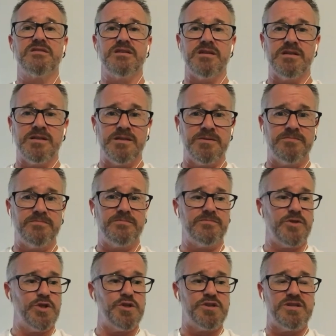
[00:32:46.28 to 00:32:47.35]
um,
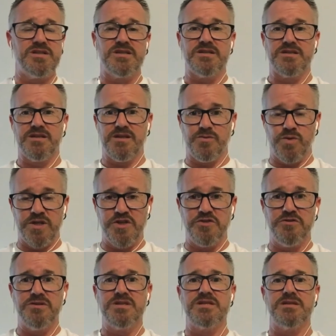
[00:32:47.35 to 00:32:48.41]
you know, Jesus said, when you
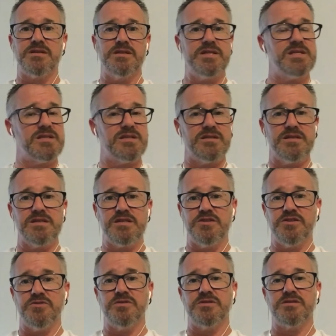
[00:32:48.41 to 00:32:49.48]
do this to the least of these, you
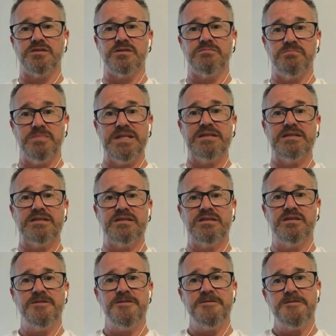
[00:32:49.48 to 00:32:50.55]
do it to me.
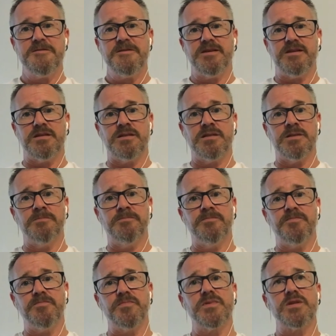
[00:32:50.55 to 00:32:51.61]
Yeah.
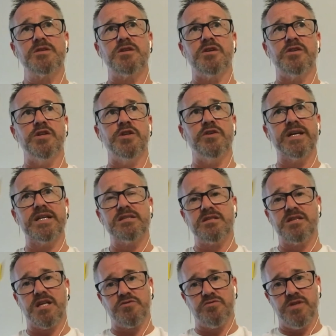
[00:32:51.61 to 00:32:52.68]
Um, so, yeah. you know, that's,
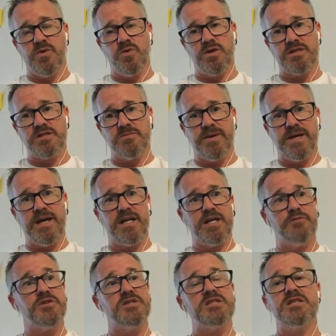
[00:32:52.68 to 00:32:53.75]
that's really what it's about. And
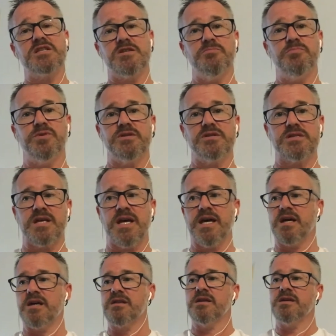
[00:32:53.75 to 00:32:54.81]
if it's as simple as that,
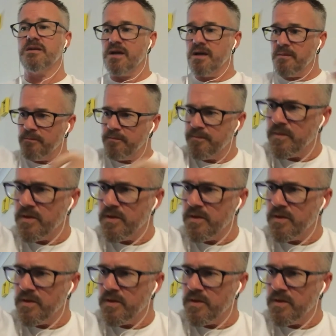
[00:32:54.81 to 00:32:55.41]
I think, um,